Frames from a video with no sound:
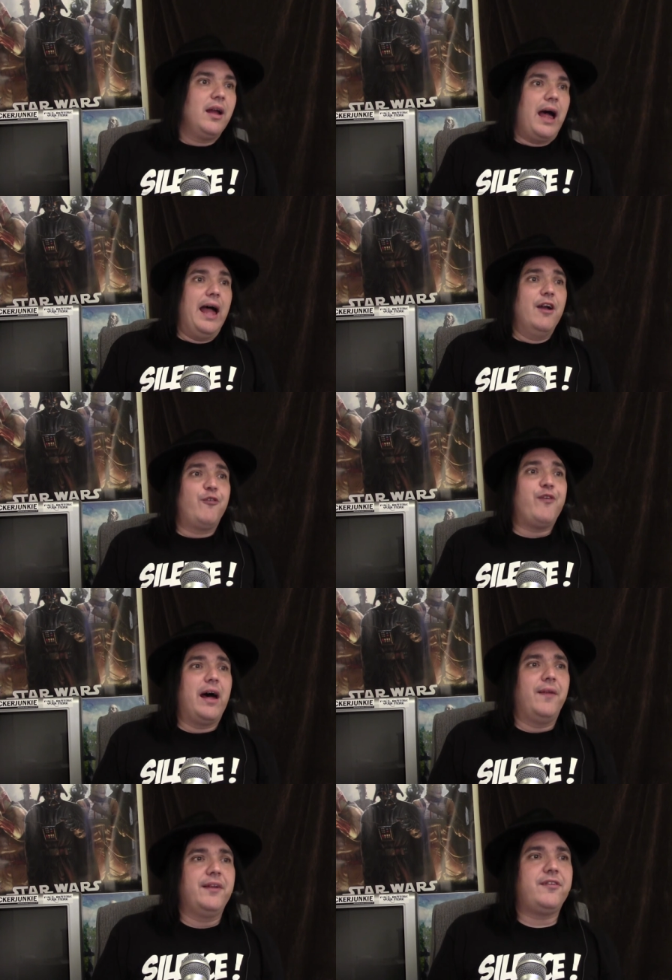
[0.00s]
I have
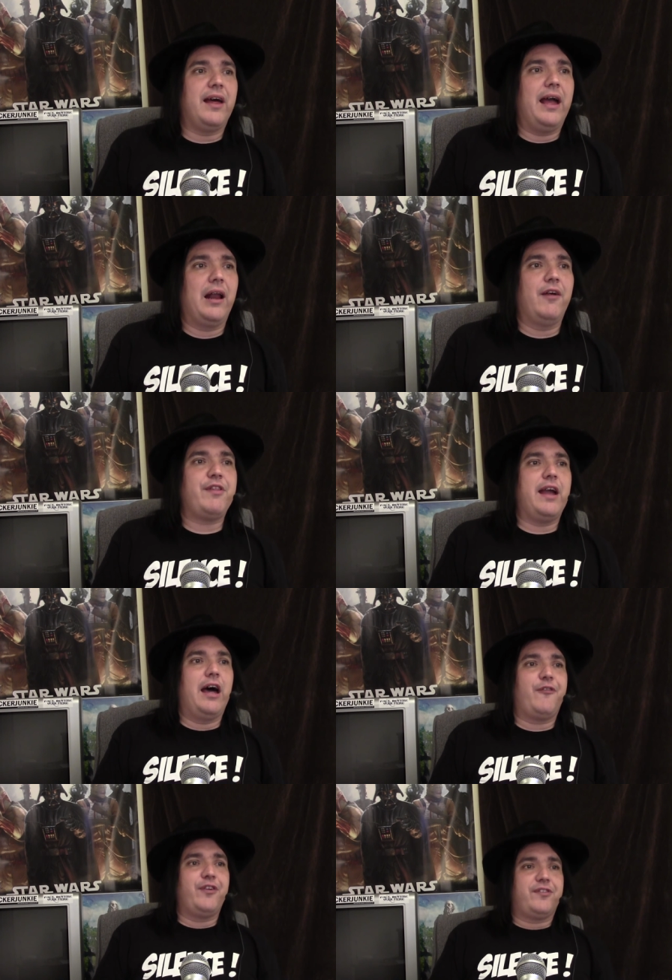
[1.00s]
found the title of the
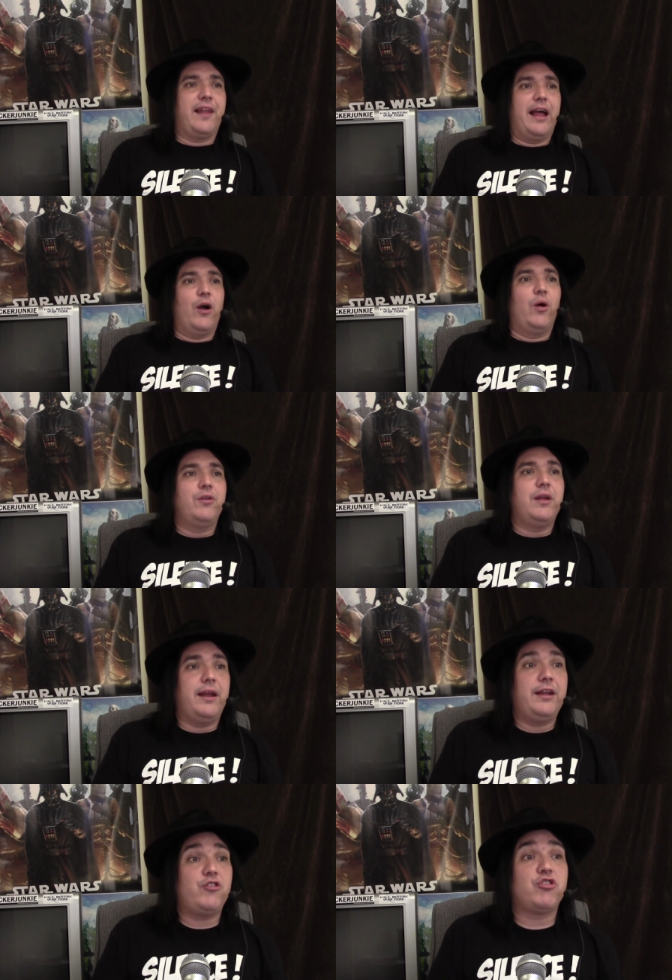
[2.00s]
office that I hold,
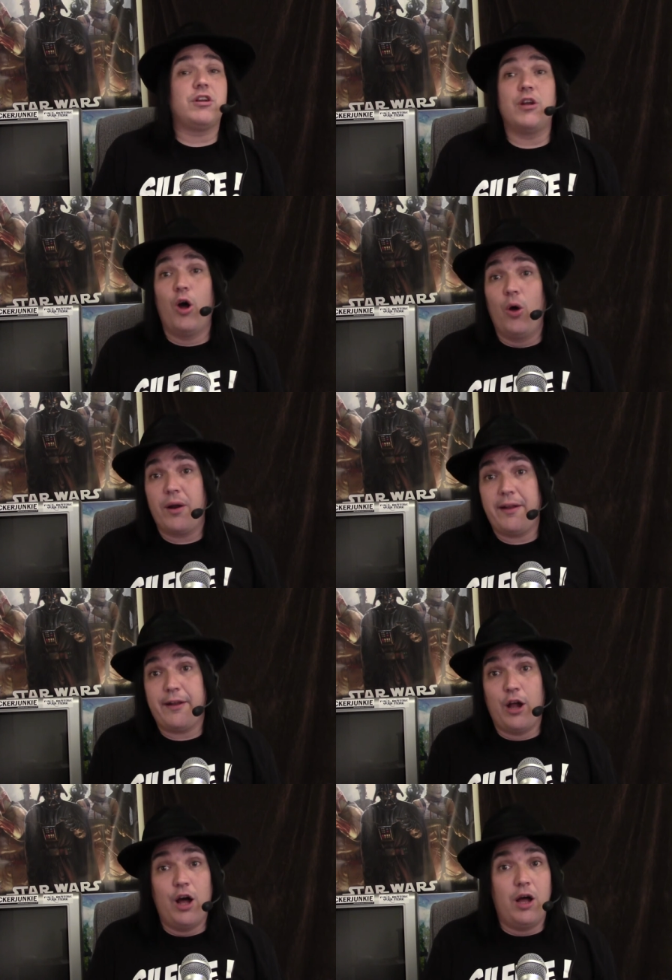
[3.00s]
and he shouldn't hold it
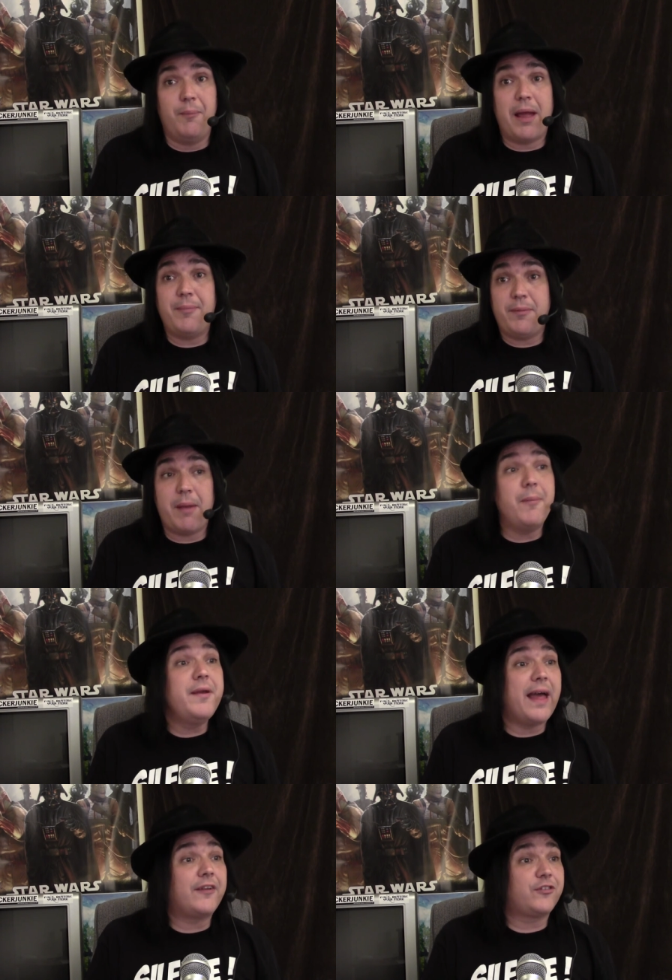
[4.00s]
at all. Maybe, maybe
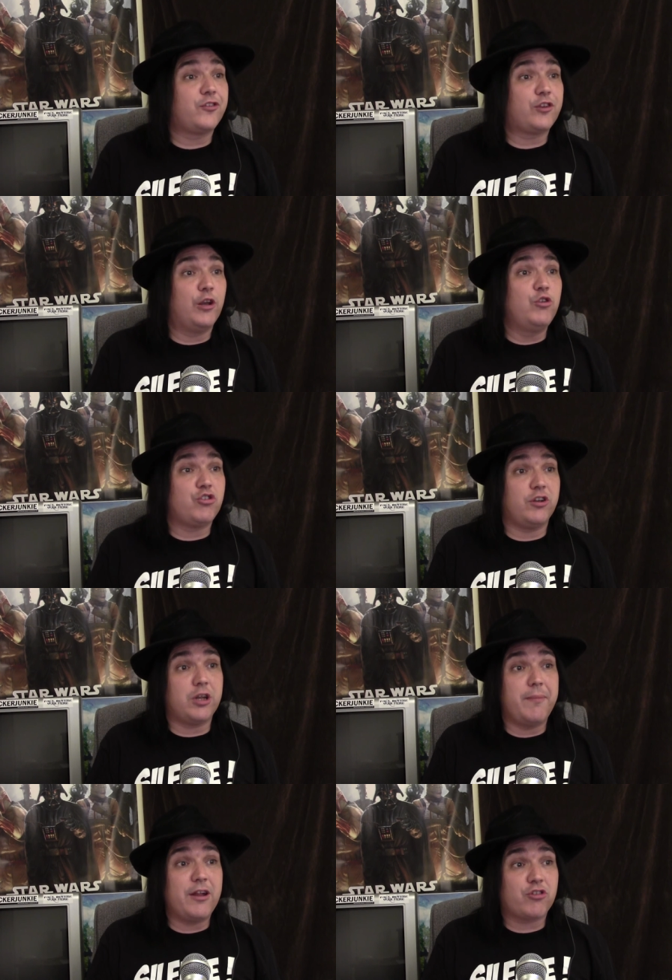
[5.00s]
that's the solution,
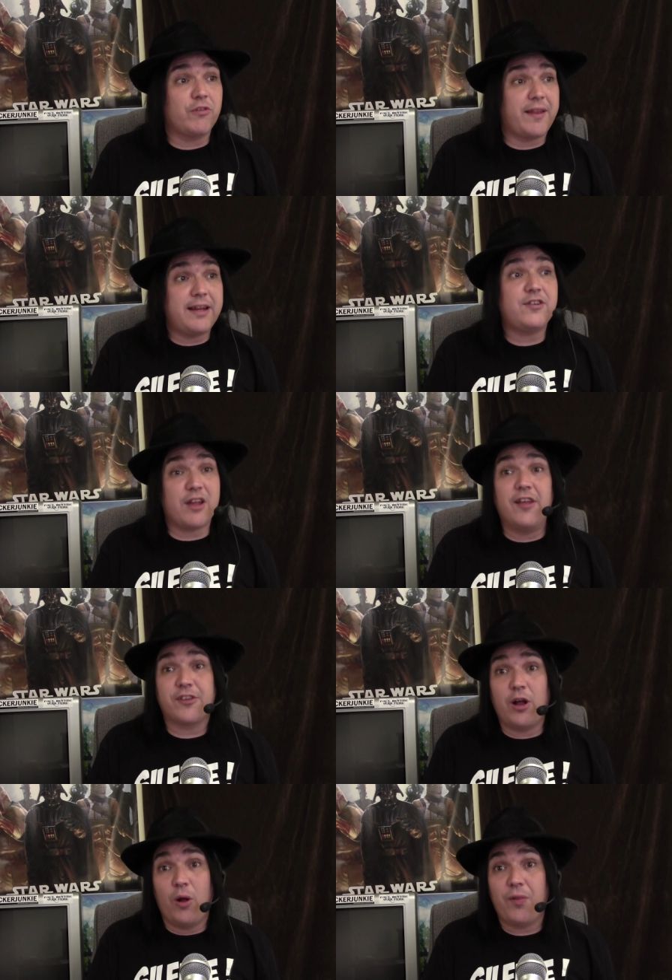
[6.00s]
to make sure that he
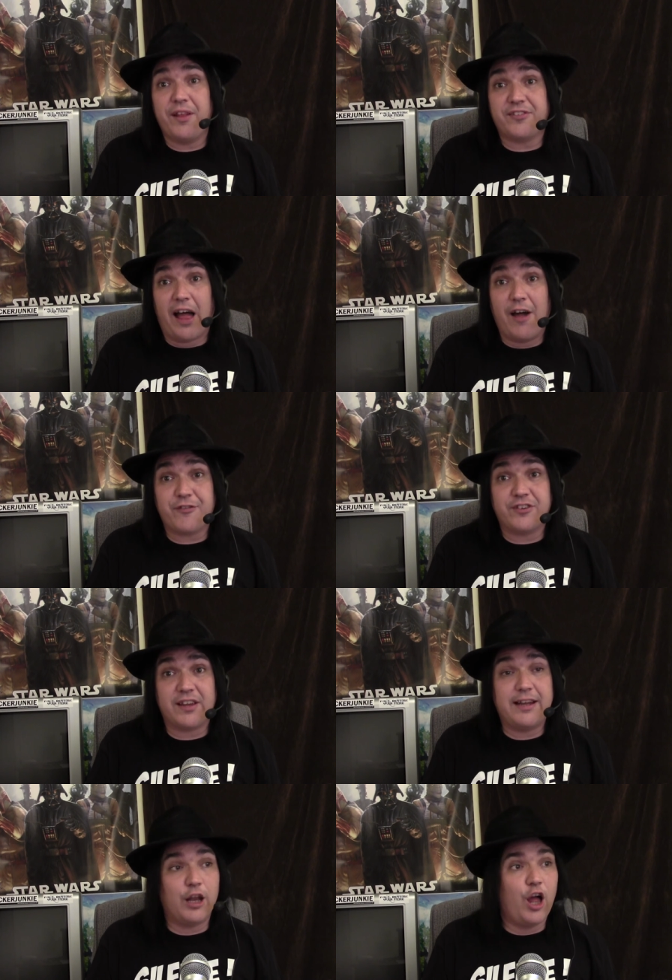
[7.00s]
doesn't hold this office
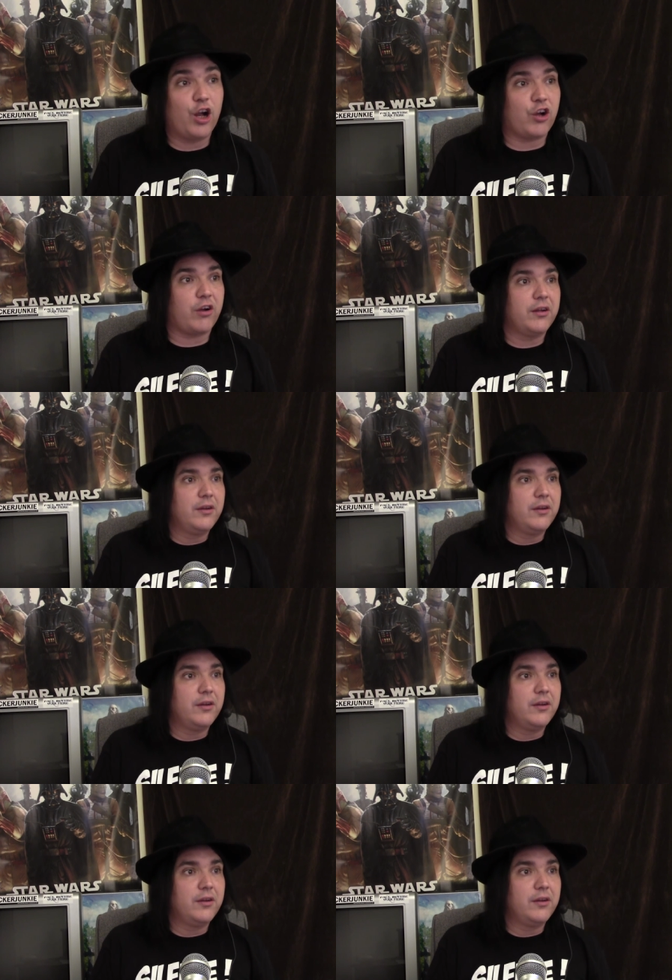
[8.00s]
any longer.